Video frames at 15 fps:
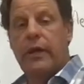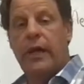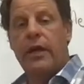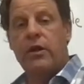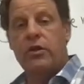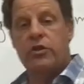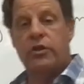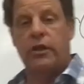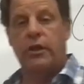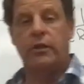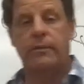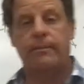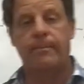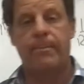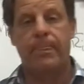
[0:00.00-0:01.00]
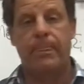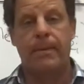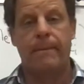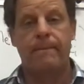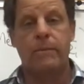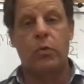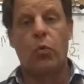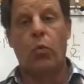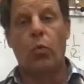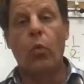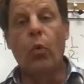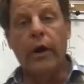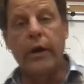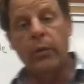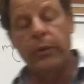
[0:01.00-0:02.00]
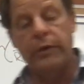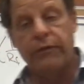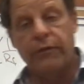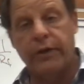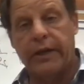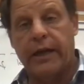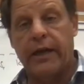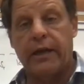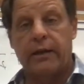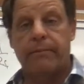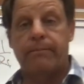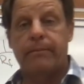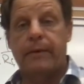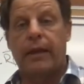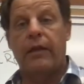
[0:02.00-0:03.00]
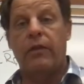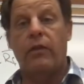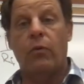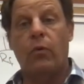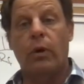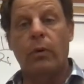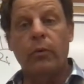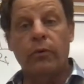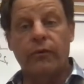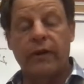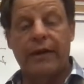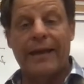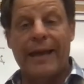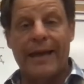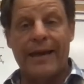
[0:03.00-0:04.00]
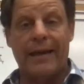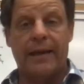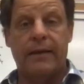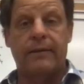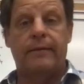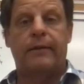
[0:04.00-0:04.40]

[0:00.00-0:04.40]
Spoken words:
energy, what are we forgetting? And what we're forgetting